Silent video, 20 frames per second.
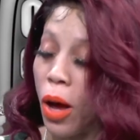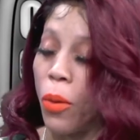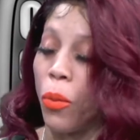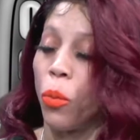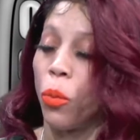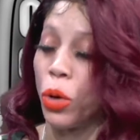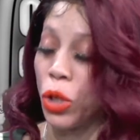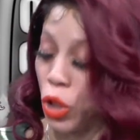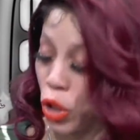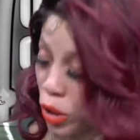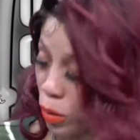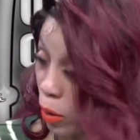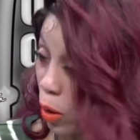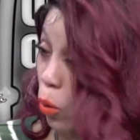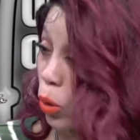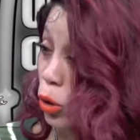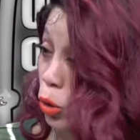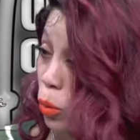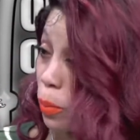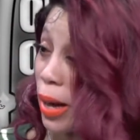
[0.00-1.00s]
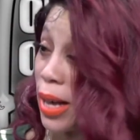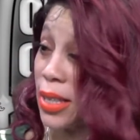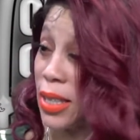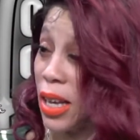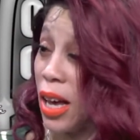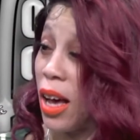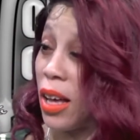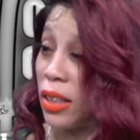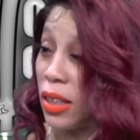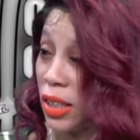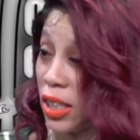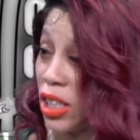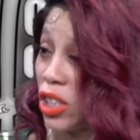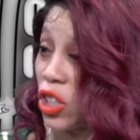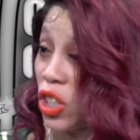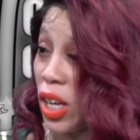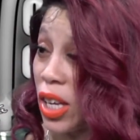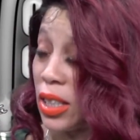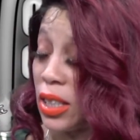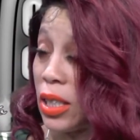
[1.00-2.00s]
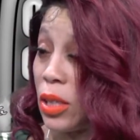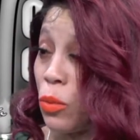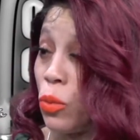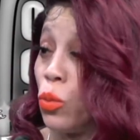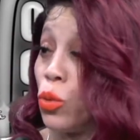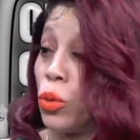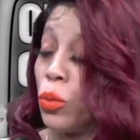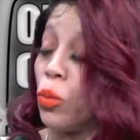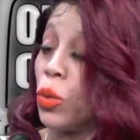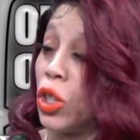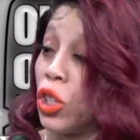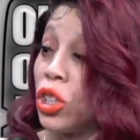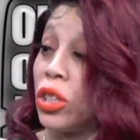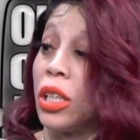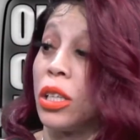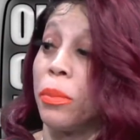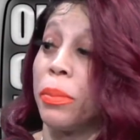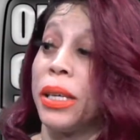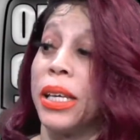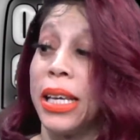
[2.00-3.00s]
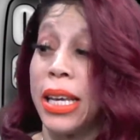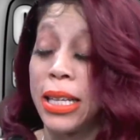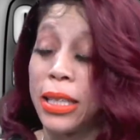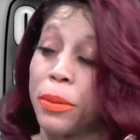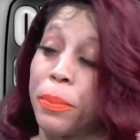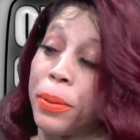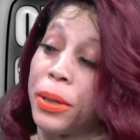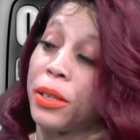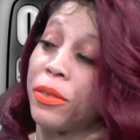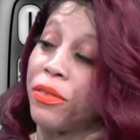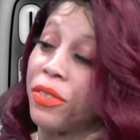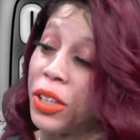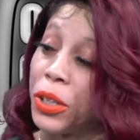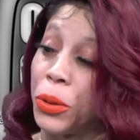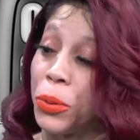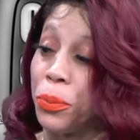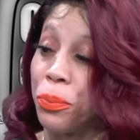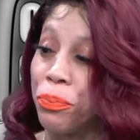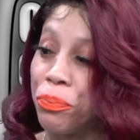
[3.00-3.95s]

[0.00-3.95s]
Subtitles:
which is also by Todd Lucky Johnson, which is going to be an independent film.